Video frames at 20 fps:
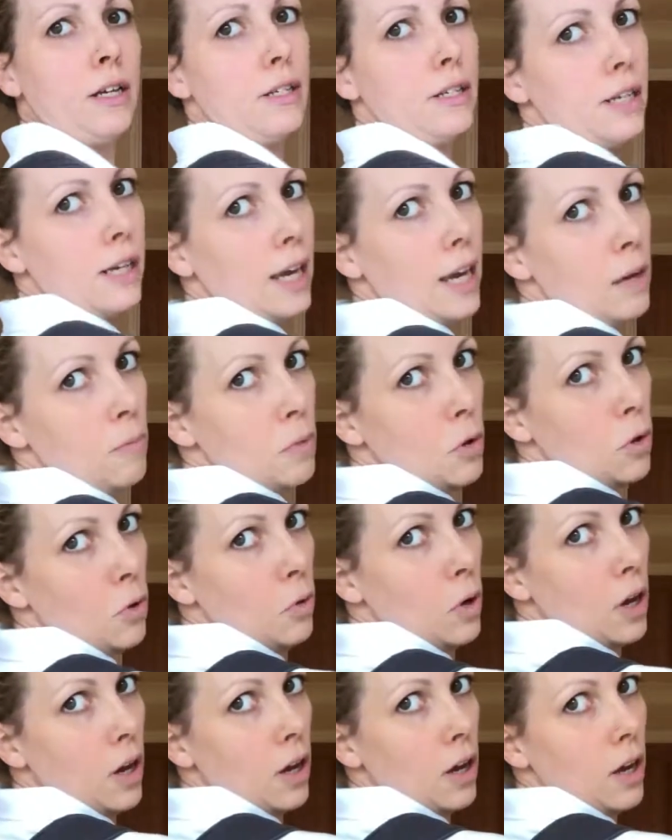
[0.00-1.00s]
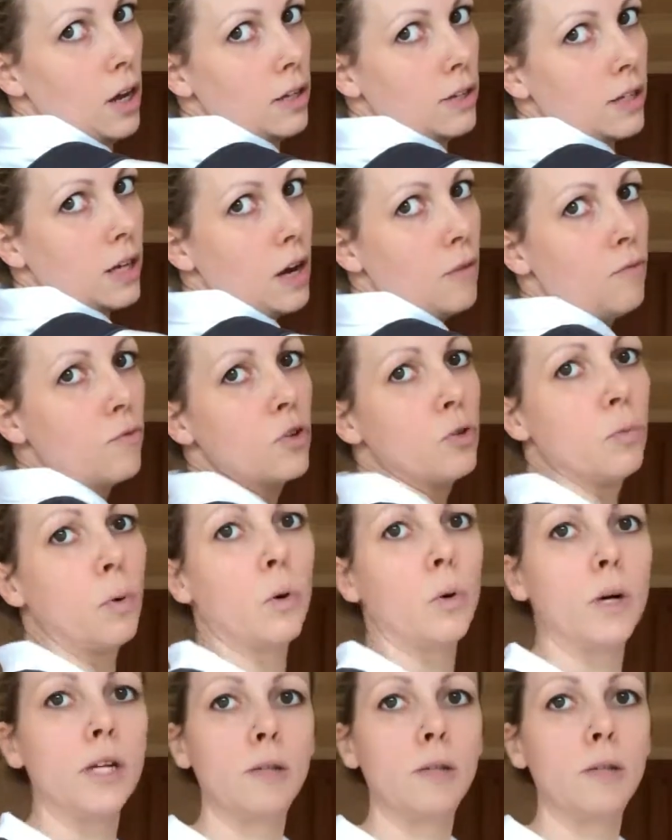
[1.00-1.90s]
to keep you as comfortable